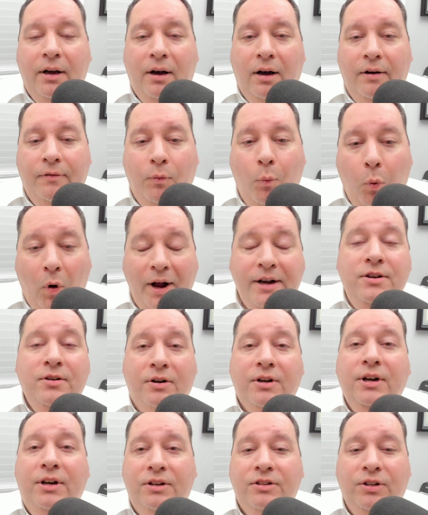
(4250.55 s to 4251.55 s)
of what you're
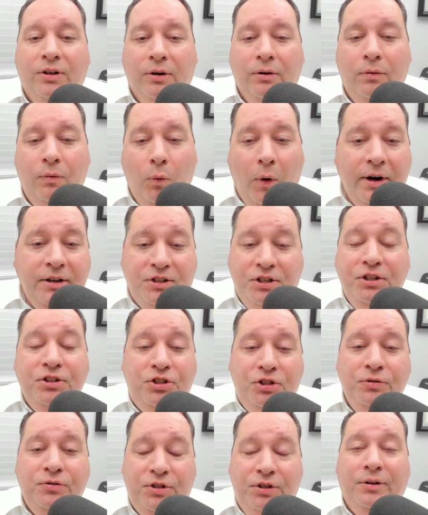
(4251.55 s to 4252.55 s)
going to do. What could
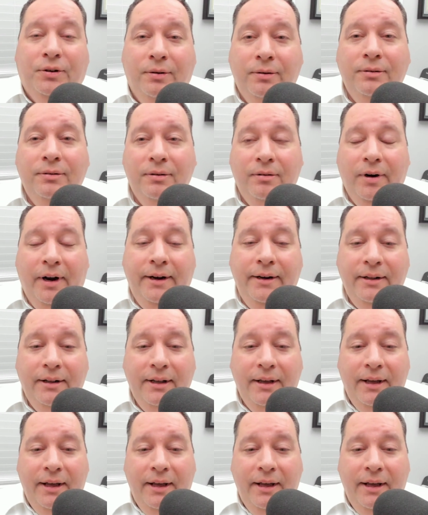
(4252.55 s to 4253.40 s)
you do, right?